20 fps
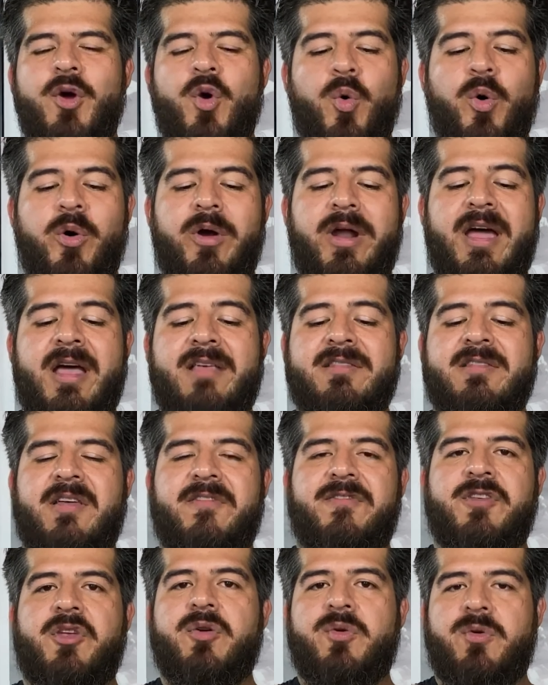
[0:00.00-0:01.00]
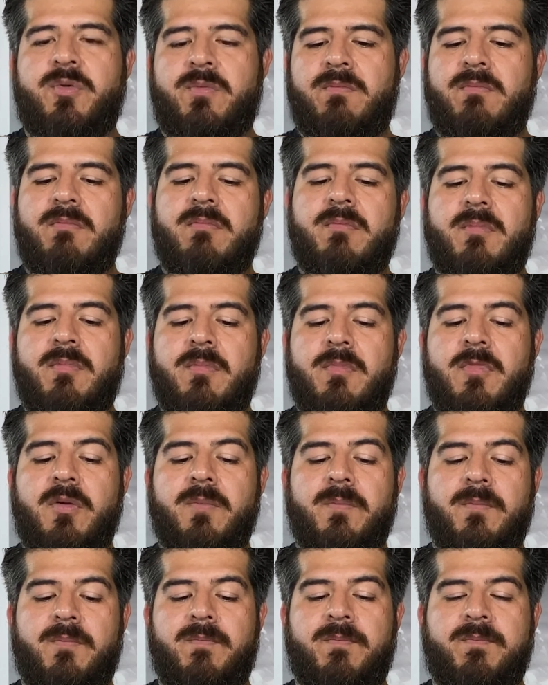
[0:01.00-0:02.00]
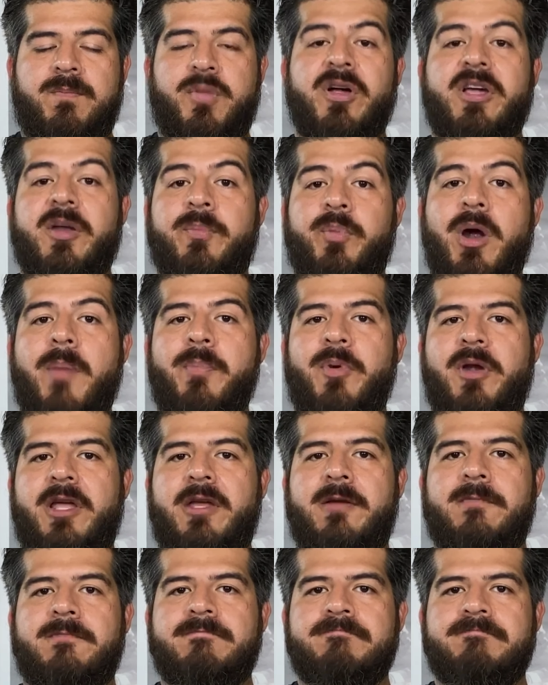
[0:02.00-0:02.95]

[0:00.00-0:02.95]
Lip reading: Whereas if you pluck it properly,